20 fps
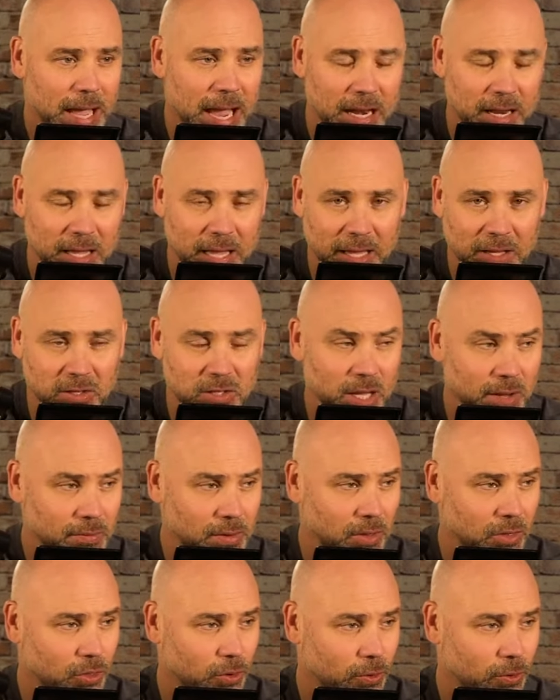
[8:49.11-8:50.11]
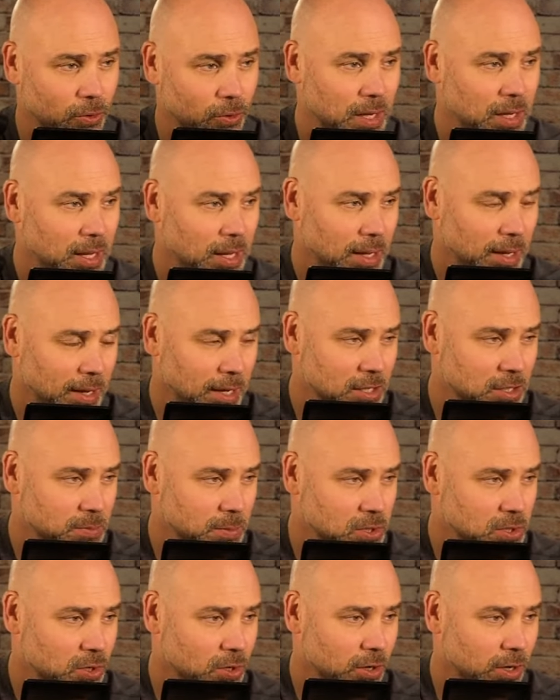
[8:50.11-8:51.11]
88-73 against
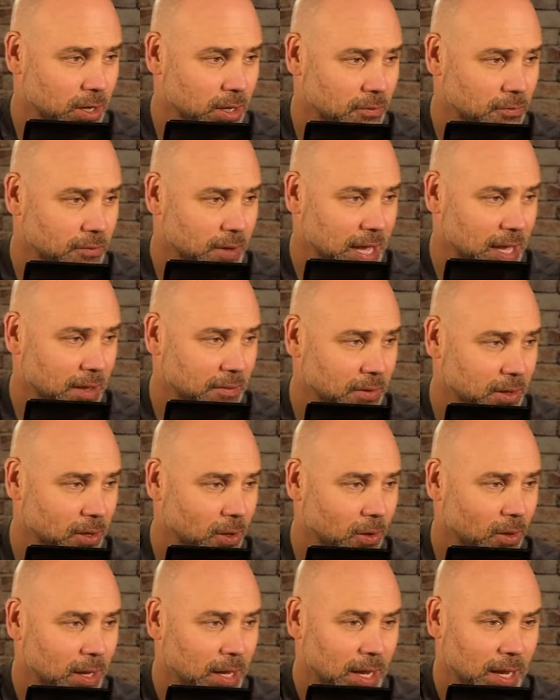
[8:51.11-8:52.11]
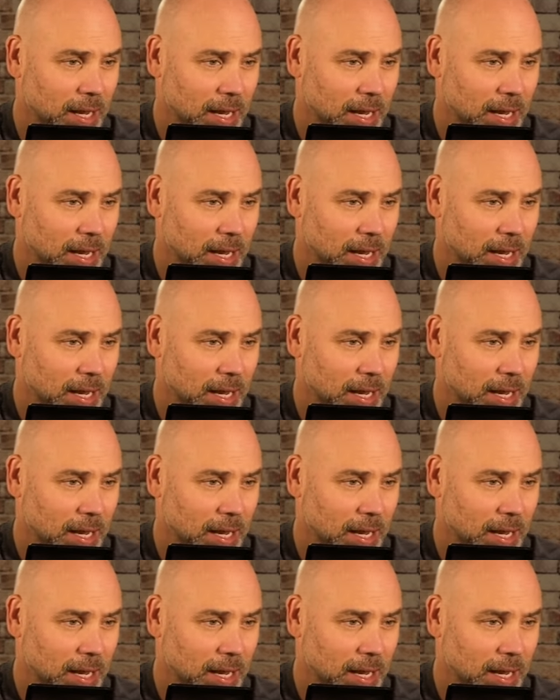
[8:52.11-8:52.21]
Missouri and Fayetteville,